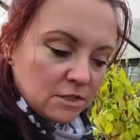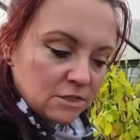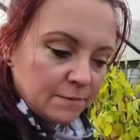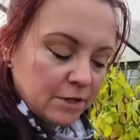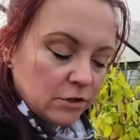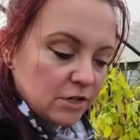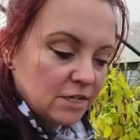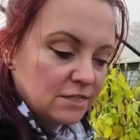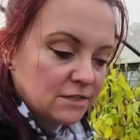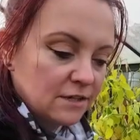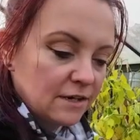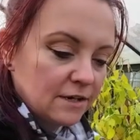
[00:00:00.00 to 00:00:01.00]
to be
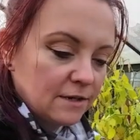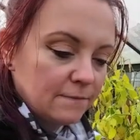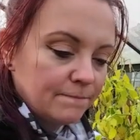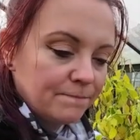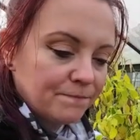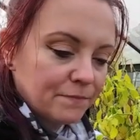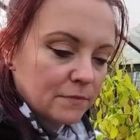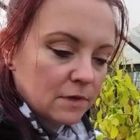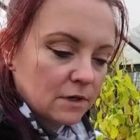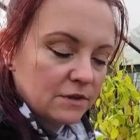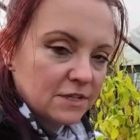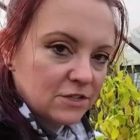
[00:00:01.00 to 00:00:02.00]
honest, and
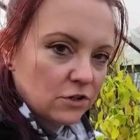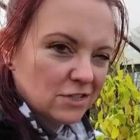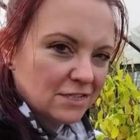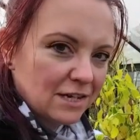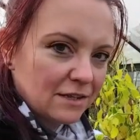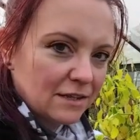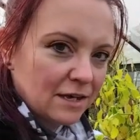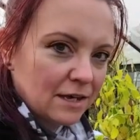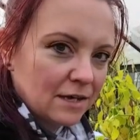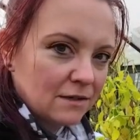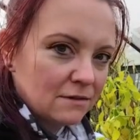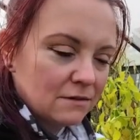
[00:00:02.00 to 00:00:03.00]
they sort of sat
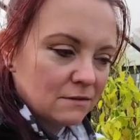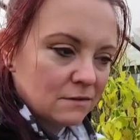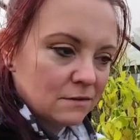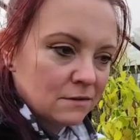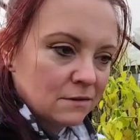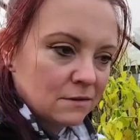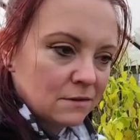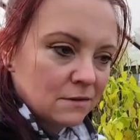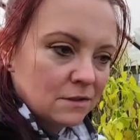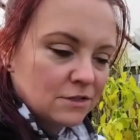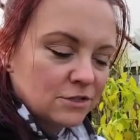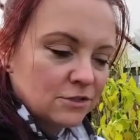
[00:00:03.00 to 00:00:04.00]
there.
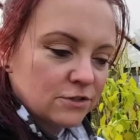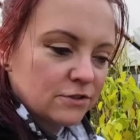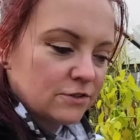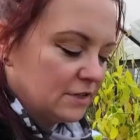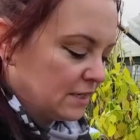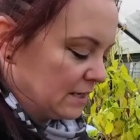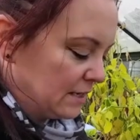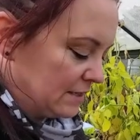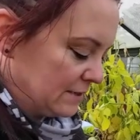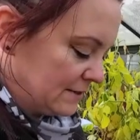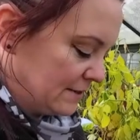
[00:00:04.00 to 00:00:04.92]
So yeah,